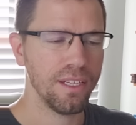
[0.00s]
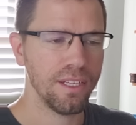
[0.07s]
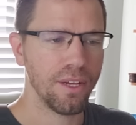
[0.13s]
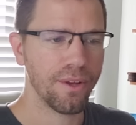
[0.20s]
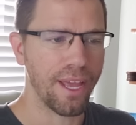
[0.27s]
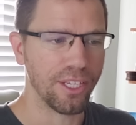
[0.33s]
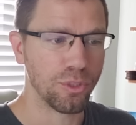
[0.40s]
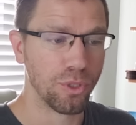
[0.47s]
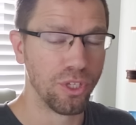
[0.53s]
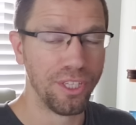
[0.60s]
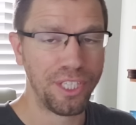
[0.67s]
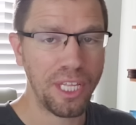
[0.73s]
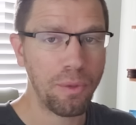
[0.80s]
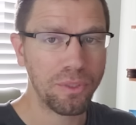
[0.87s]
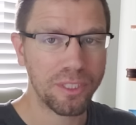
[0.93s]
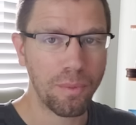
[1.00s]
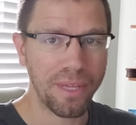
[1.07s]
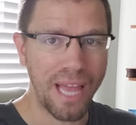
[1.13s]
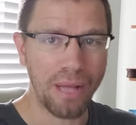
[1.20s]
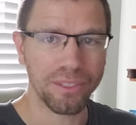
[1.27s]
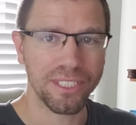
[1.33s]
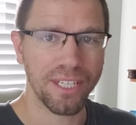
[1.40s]
Okay, so we're dealing with something
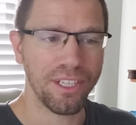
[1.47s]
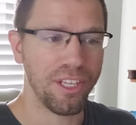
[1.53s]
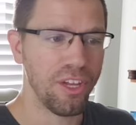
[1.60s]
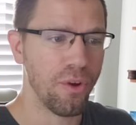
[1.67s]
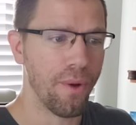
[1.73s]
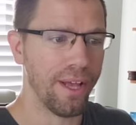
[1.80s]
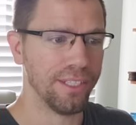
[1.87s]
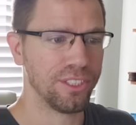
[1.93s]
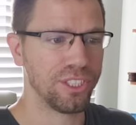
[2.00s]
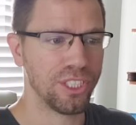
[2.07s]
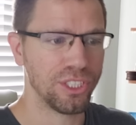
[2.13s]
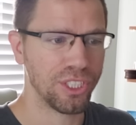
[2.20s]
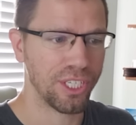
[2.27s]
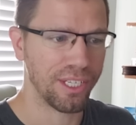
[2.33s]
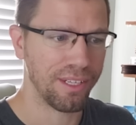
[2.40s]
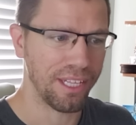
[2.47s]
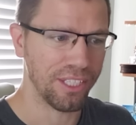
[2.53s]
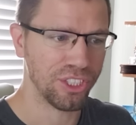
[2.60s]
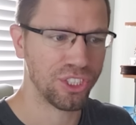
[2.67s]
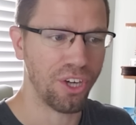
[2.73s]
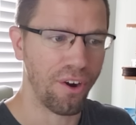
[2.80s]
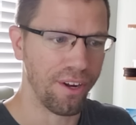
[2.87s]
outside the US just to get
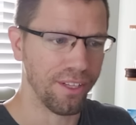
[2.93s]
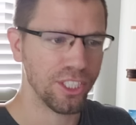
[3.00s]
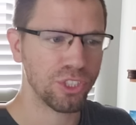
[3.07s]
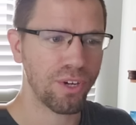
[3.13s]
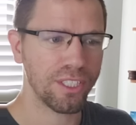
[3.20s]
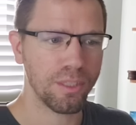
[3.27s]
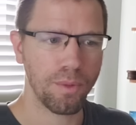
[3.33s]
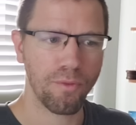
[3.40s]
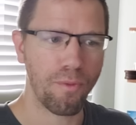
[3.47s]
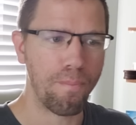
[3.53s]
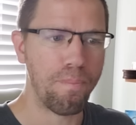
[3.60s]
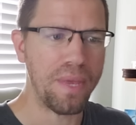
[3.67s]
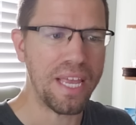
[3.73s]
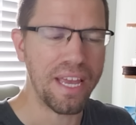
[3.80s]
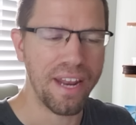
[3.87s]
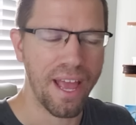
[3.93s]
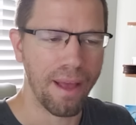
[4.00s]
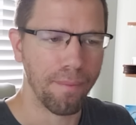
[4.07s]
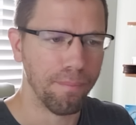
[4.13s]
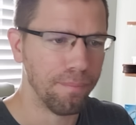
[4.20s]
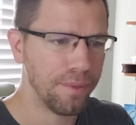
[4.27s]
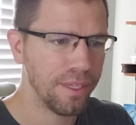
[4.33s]
started. Let's try something from
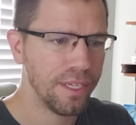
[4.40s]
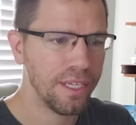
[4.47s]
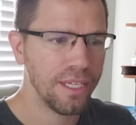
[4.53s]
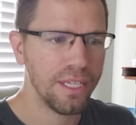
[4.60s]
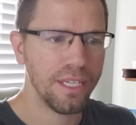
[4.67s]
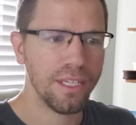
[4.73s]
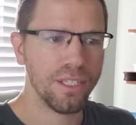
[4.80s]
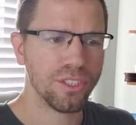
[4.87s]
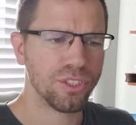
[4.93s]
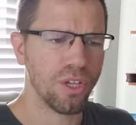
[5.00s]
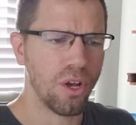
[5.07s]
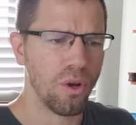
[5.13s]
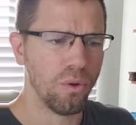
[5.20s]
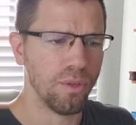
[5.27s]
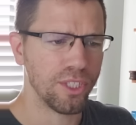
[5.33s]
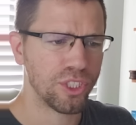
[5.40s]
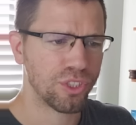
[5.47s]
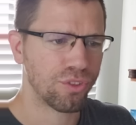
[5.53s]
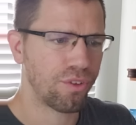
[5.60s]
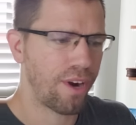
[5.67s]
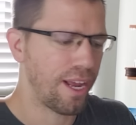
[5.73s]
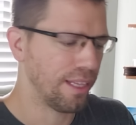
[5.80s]
B&M. So let's
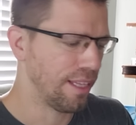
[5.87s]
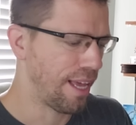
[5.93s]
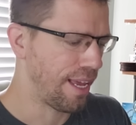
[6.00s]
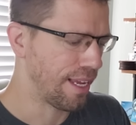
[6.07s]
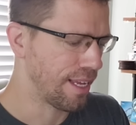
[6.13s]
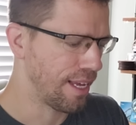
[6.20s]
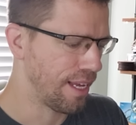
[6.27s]
try like